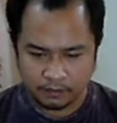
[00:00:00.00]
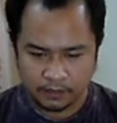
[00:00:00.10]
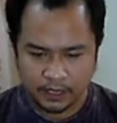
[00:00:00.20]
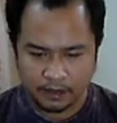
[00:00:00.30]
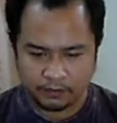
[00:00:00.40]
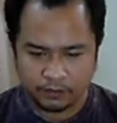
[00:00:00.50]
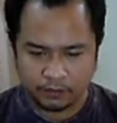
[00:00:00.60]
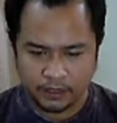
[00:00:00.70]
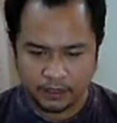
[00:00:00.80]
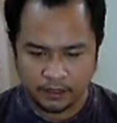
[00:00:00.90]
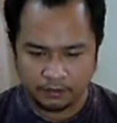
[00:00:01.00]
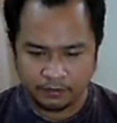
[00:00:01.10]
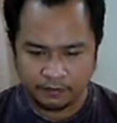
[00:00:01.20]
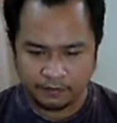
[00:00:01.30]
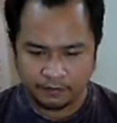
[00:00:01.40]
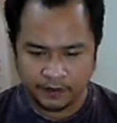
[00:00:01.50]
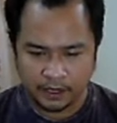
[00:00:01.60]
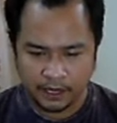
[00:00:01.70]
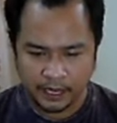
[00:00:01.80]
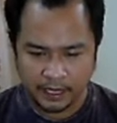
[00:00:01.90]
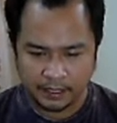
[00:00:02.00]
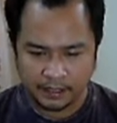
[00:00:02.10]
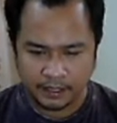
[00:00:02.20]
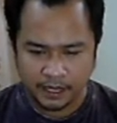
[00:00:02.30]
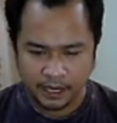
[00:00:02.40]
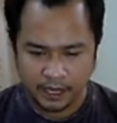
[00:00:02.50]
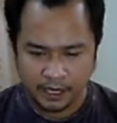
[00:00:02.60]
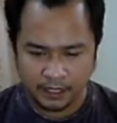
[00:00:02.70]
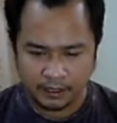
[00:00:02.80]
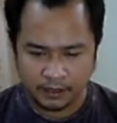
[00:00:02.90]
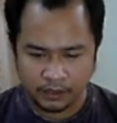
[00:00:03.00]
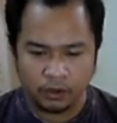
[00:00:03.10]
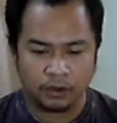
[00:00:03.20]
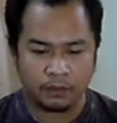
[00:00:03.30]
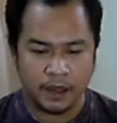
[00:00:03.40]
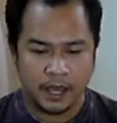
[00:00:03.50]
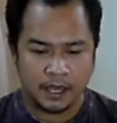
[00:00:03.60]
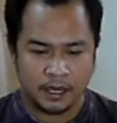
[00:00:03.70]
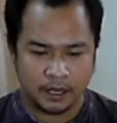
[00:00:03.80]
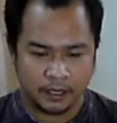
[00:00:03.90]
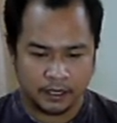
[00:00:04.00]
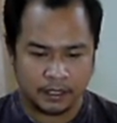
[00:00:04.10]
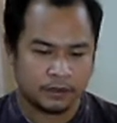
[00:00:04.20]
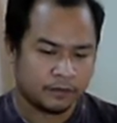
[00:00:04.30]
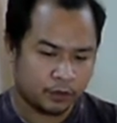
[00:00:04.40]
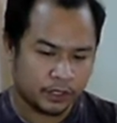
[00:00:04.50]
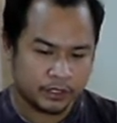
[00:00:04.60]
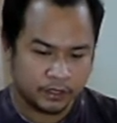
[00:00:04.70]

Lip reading: We have Sweden, Finland, and Norway here, and of course